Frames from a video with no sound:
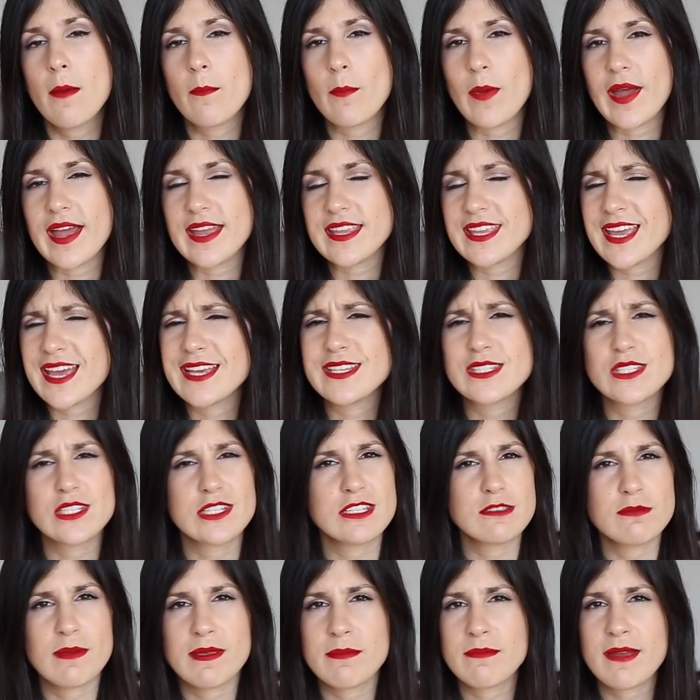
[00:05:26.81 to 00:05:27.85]
But yeah, it's
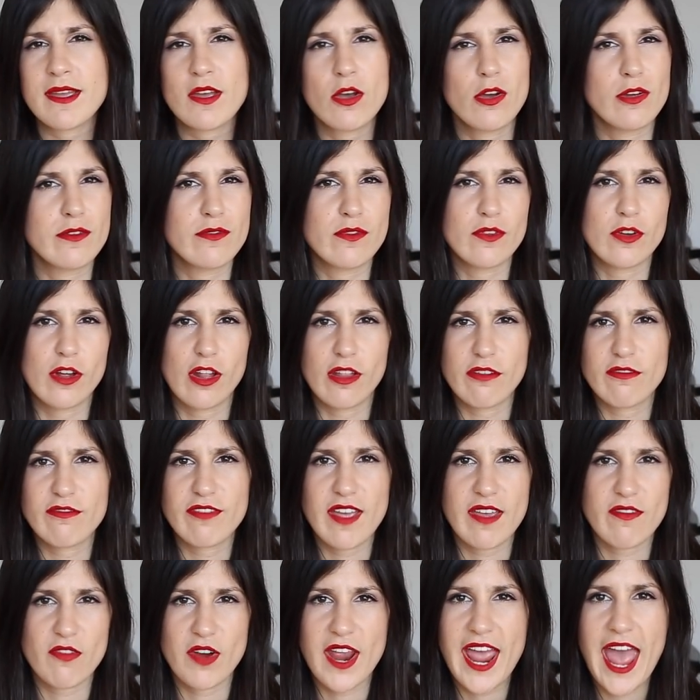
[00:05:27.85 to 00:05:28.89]
just been my overall
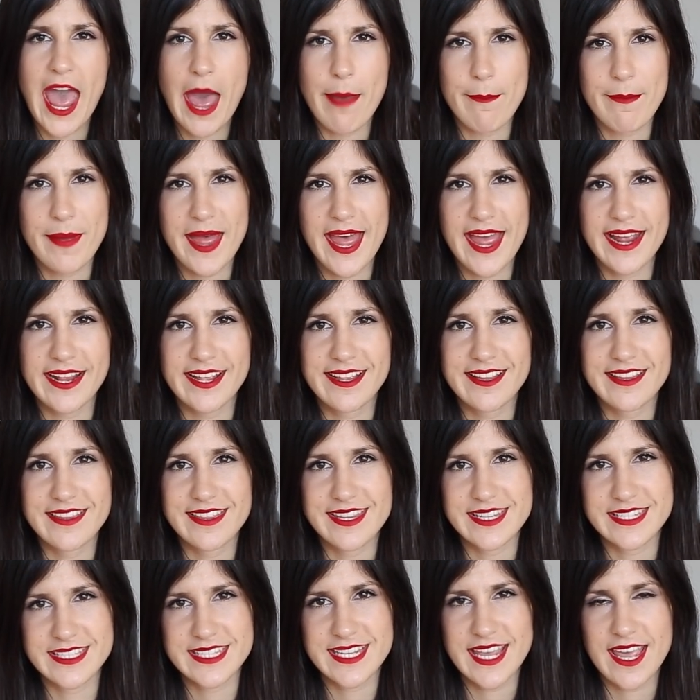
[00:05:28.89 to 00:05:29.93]
favorite handbag
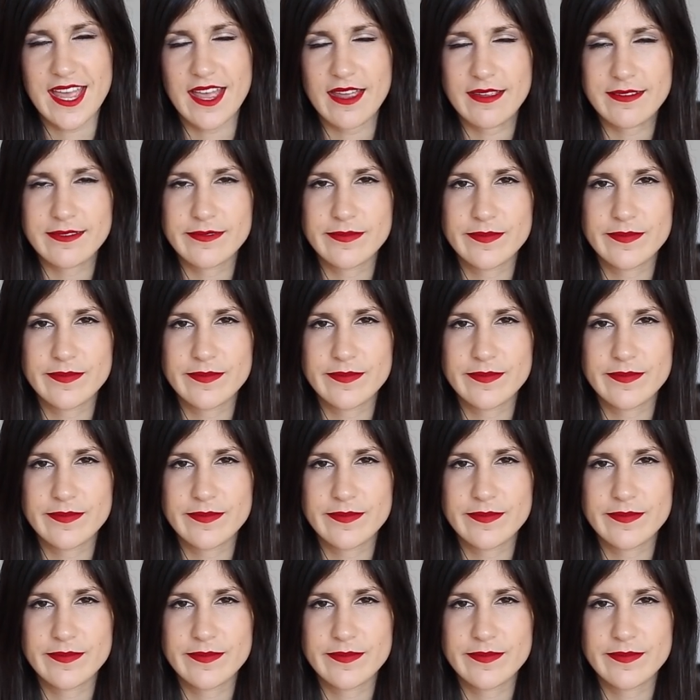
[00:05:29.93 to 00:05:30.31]
this year.